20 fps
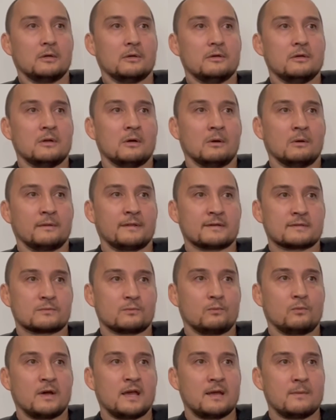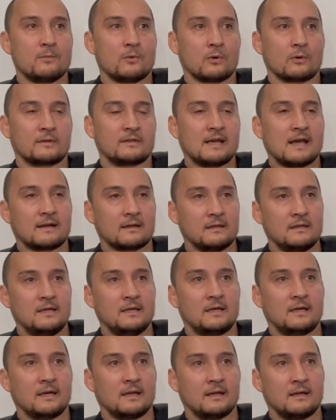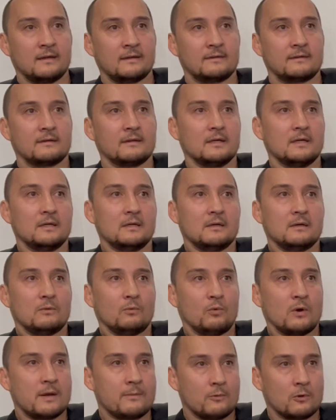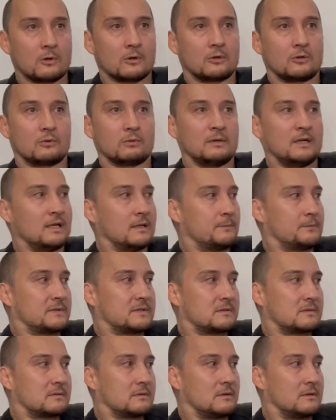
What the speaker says: You know, there's way more technique in it, way more grips.